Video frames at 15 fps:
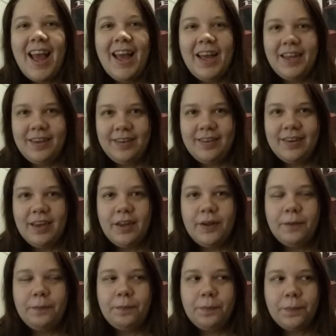and,
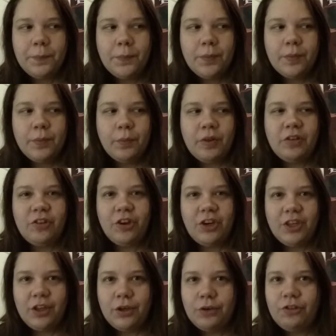um, with
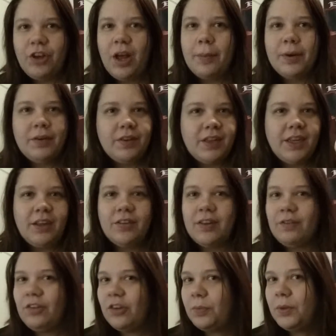starting the new job and everything else,
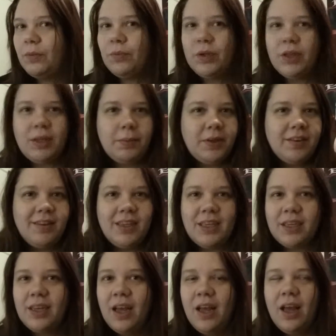I've just been really
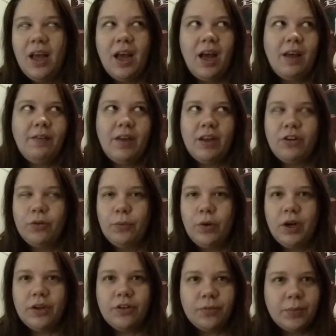busy. I've had to
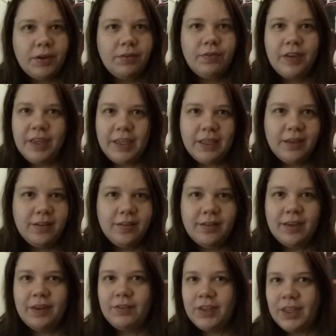watch my
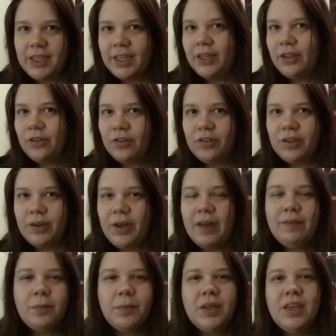funds and everything else, so I
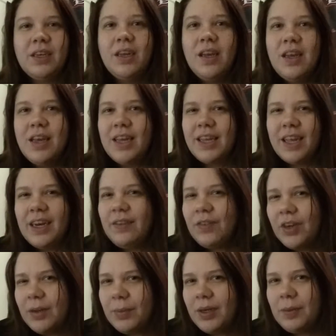haven't been getting
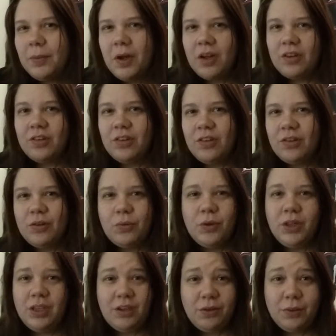very many boxes or
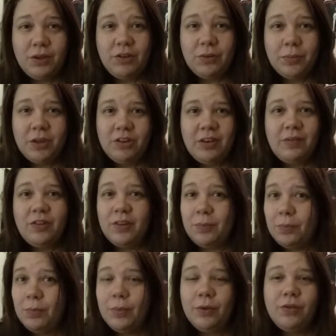really doing too much. I've
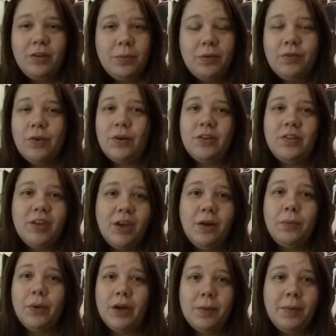just mostly been focusing
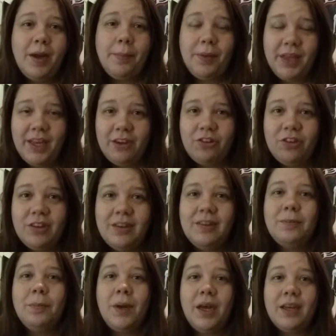on work and my
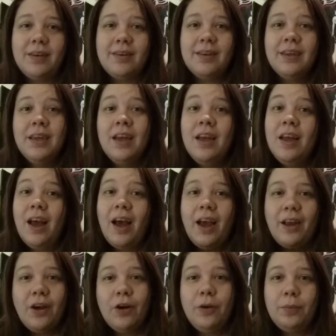applications, but
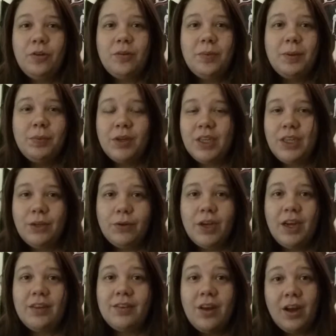I hope to be bringing you
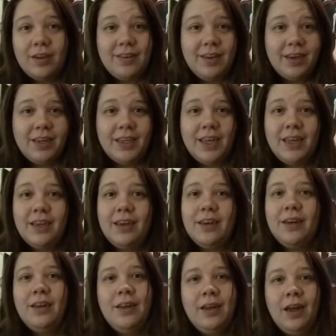guys content
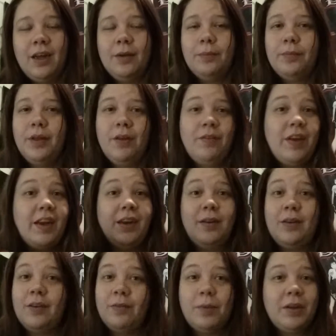again. Um, if
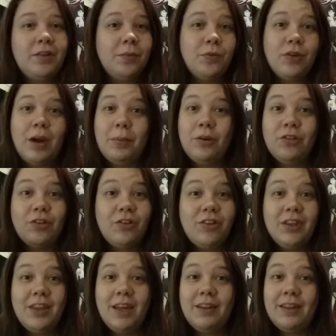any of my subscribers are
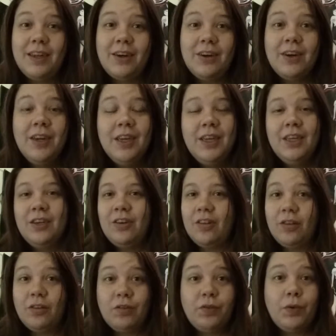still out there, to
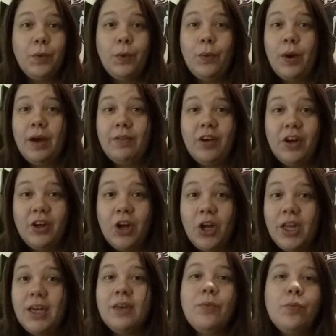those of you who have hung
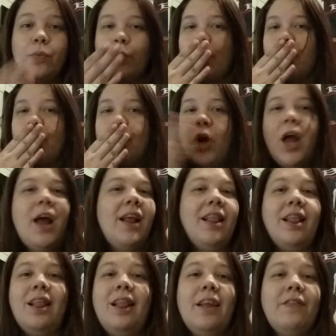on,
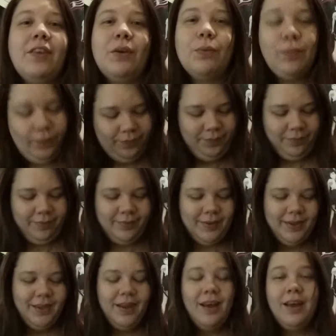love you.
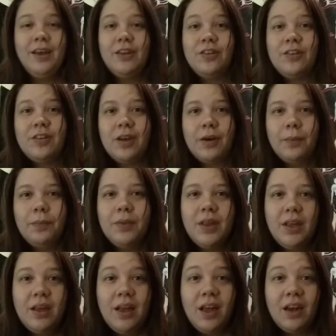So,
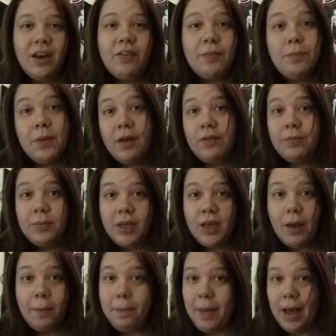enough of
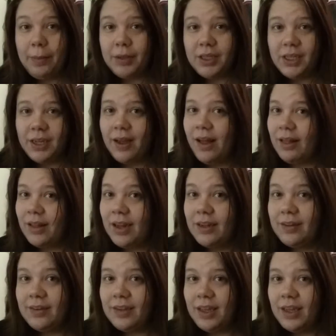me babbling.
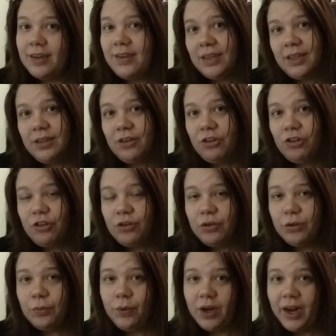Let's get
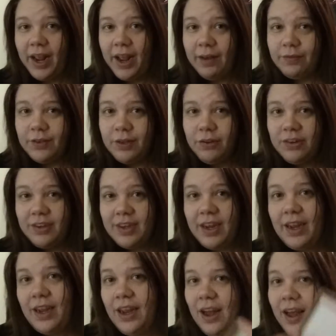into what I have for you
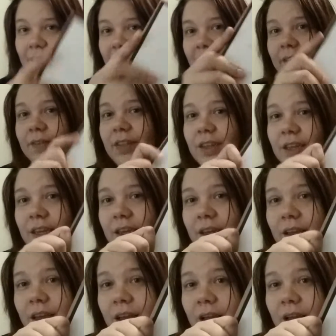today. I have the